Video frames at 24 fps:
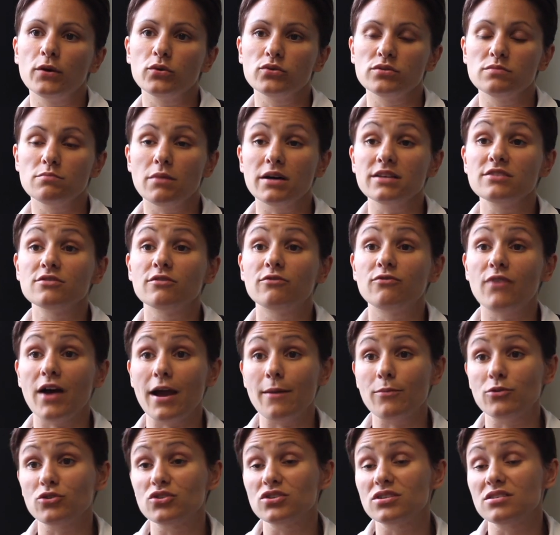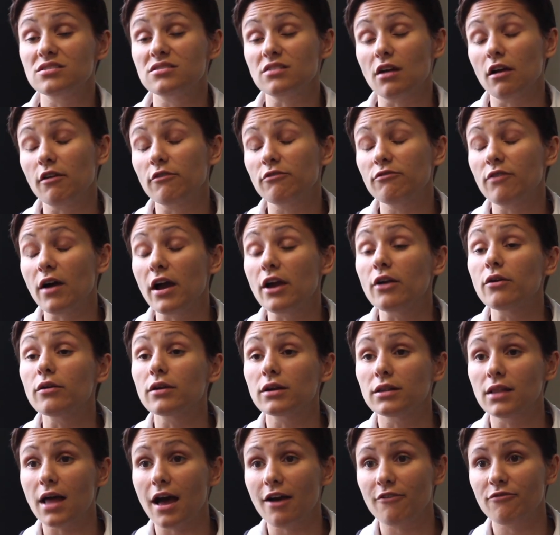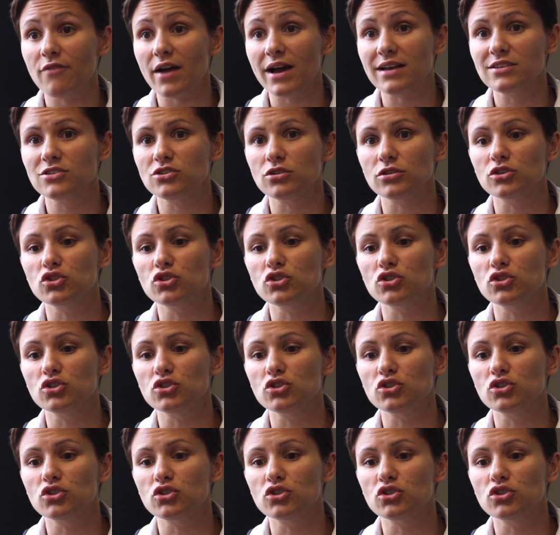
muscle fibers to start firing a lot faster.